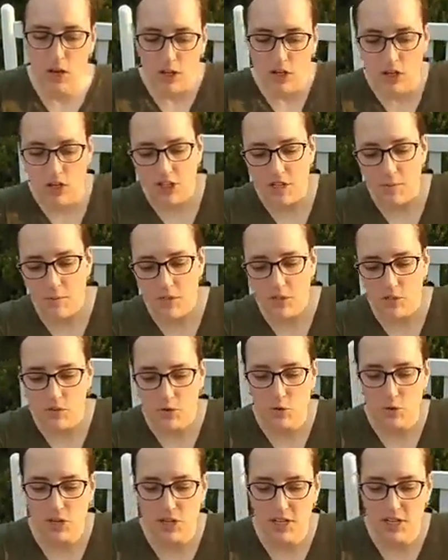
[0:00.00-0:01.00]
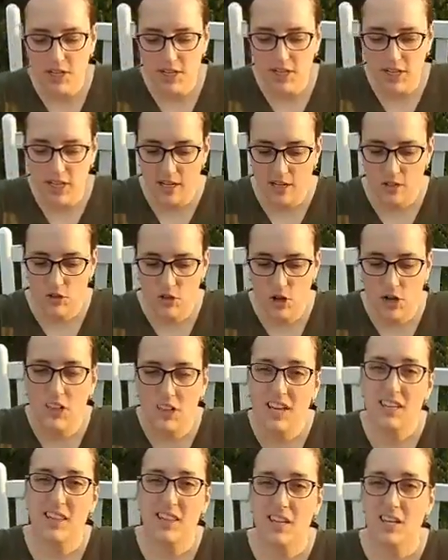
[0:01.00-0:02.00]
You're going to be storing it in a jar
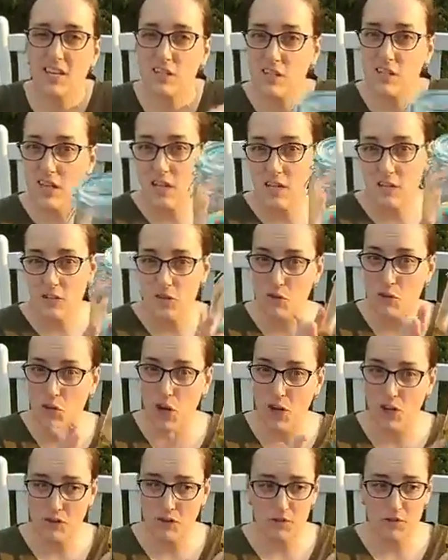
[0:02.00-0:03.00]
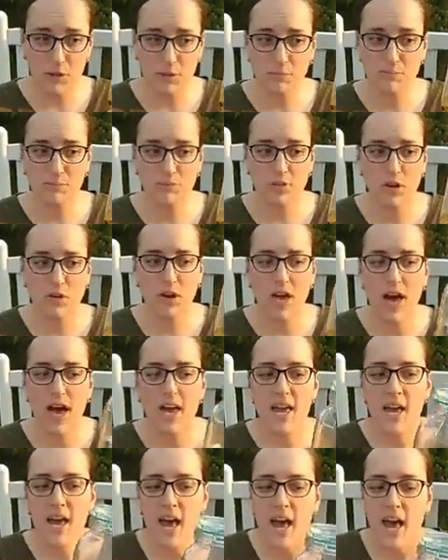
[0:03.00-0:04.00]
like this in your laundry room,
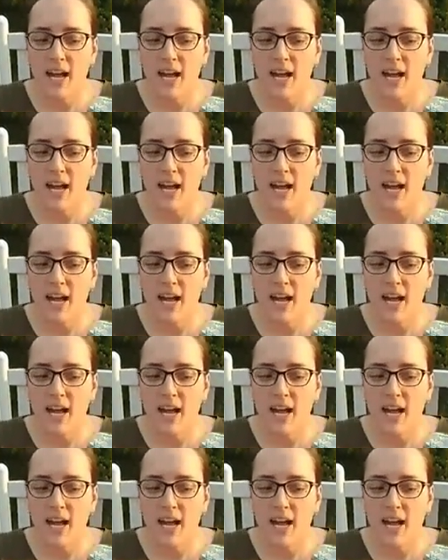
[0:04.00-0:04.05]
okay?